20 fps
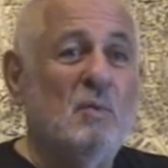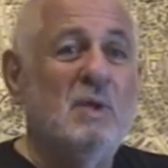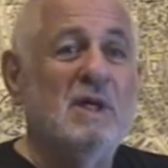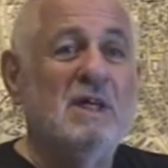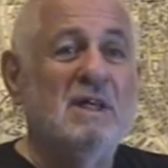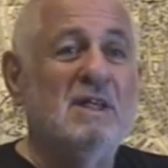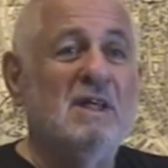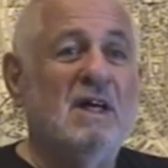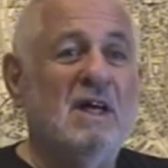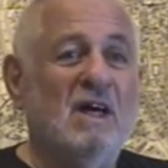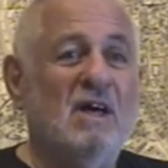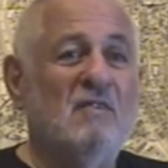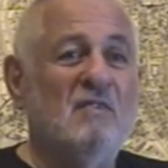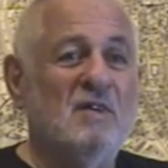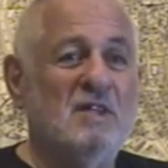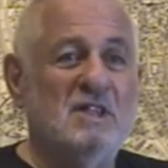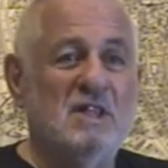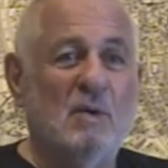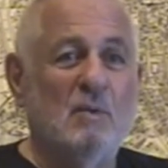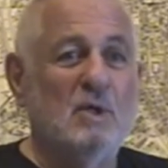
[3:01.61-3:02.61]
the week of the
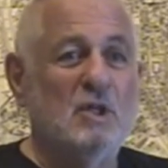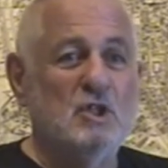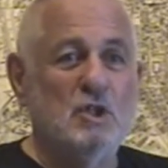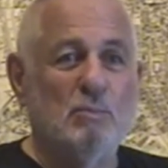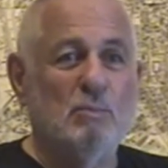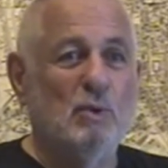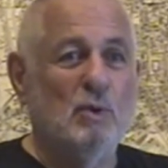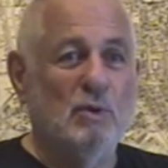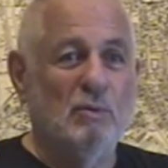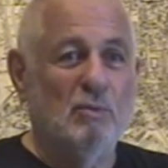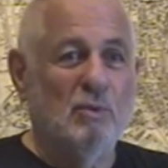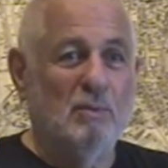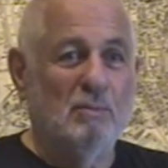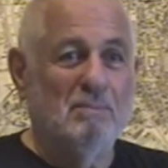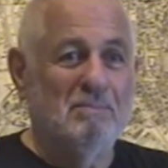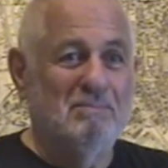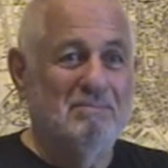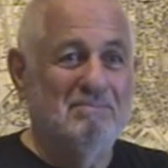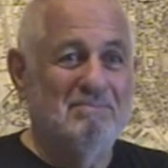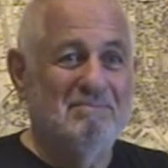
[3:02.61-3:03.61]
conference, I want your
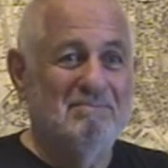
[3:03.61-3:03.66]
boardroom.